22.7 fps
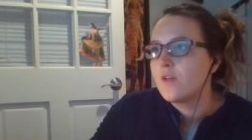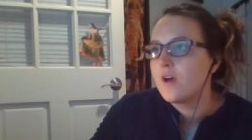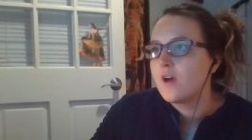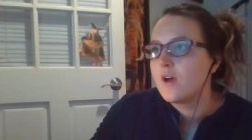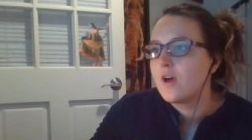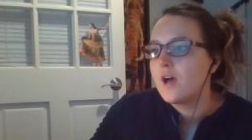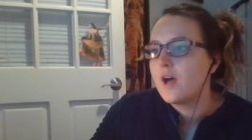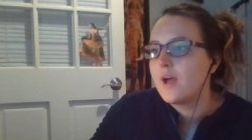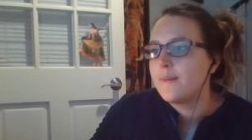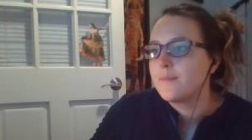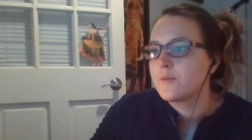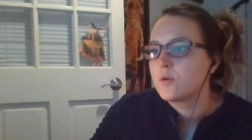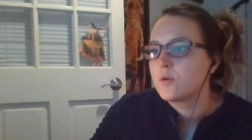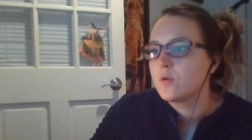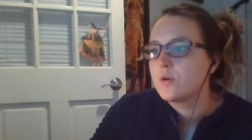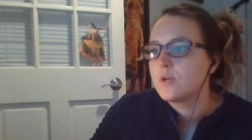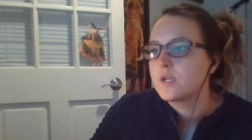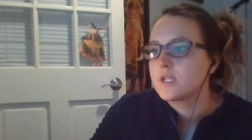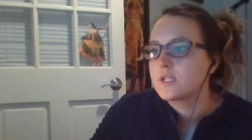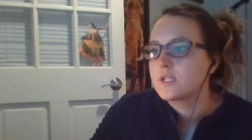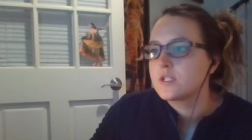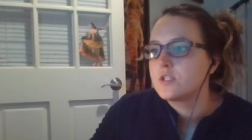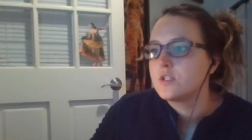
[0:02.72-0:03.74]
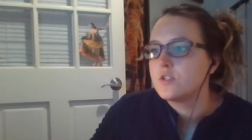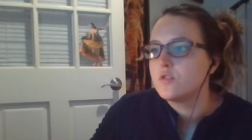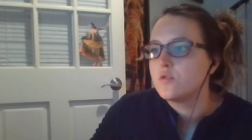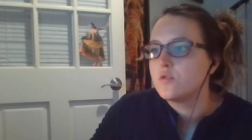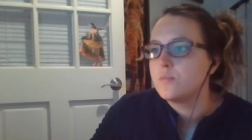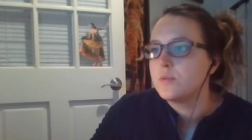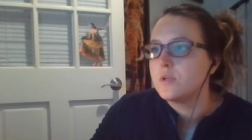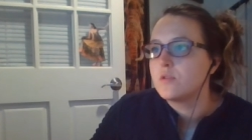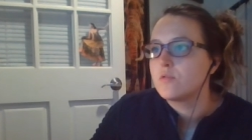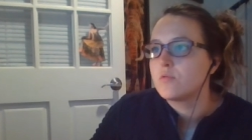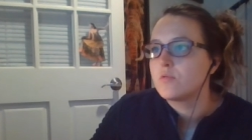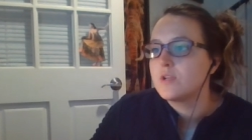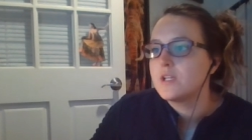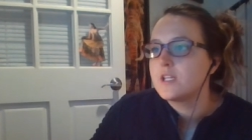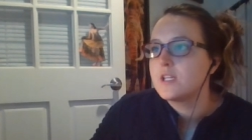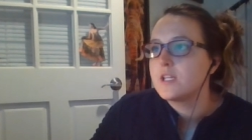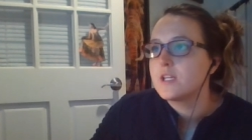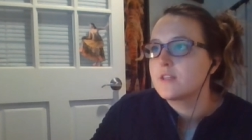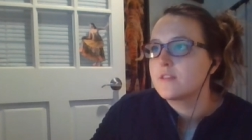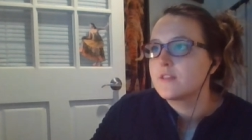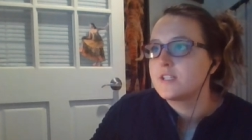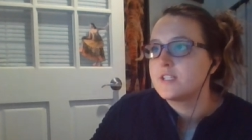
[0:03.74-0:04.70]
I'm going to be
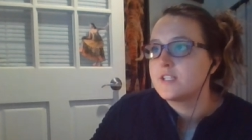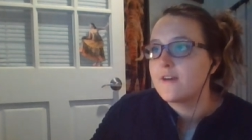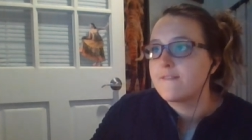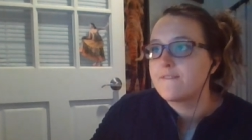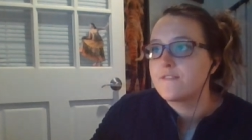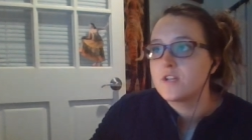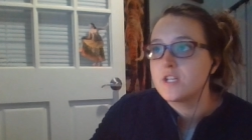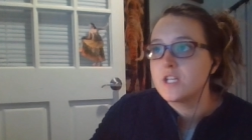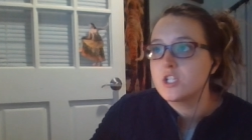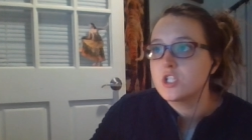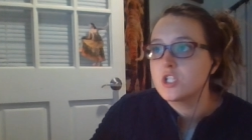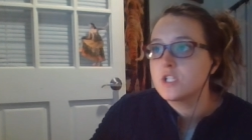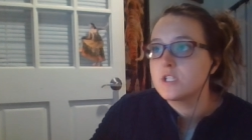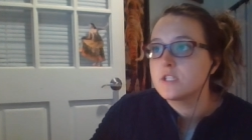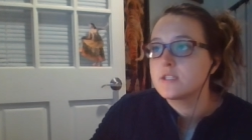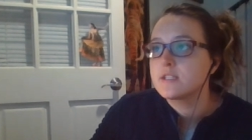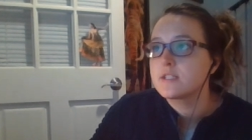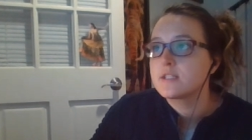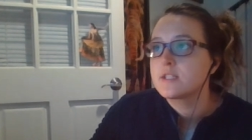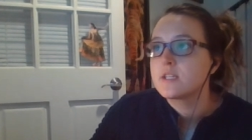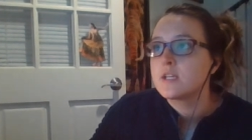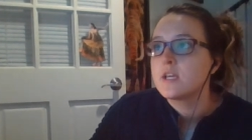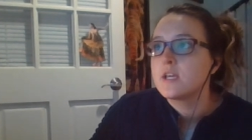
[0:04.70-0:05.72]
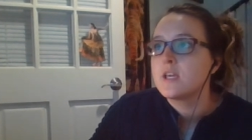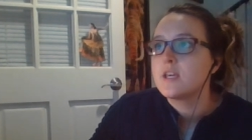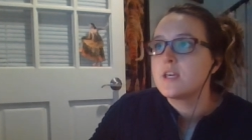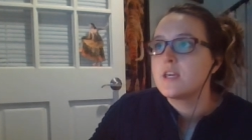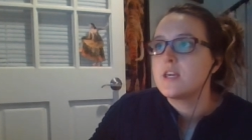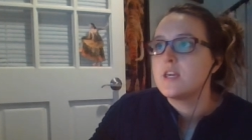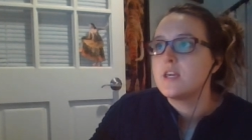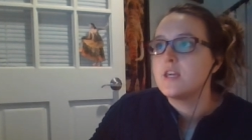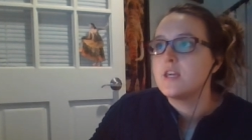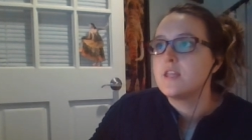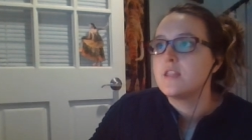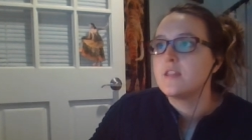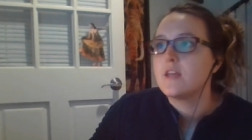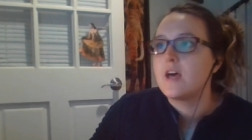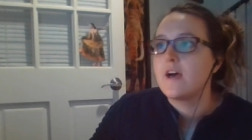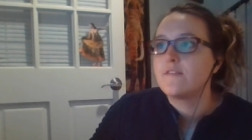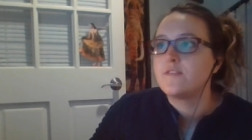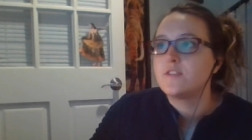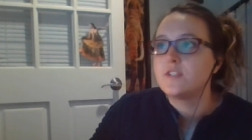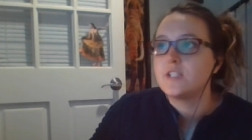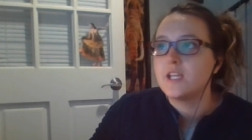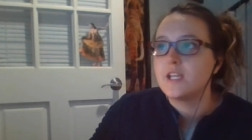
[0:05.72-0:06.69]
reading the definitions in the
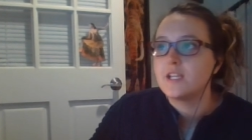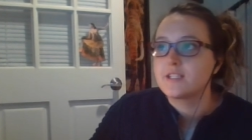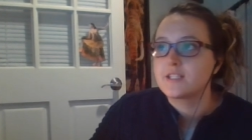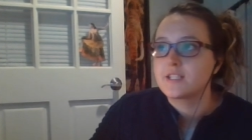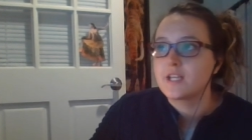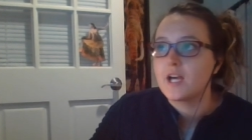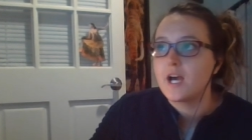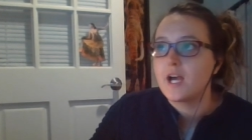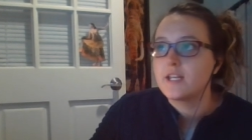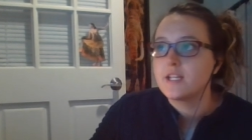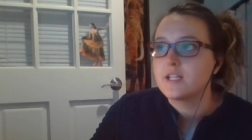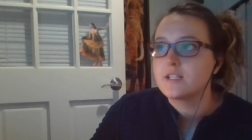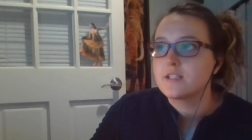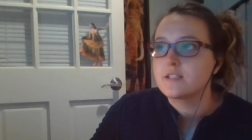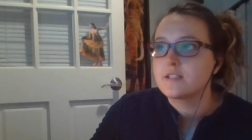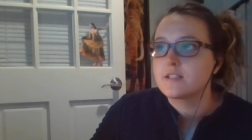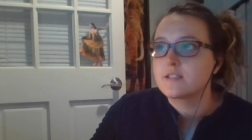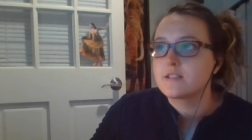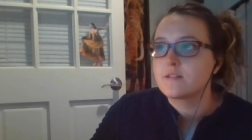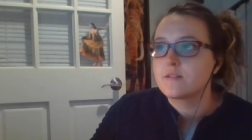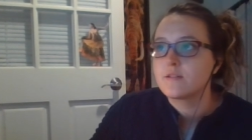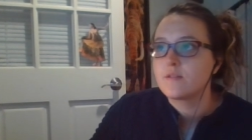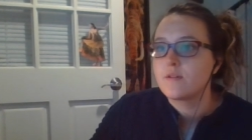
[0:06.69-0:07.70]
FDA's guidance,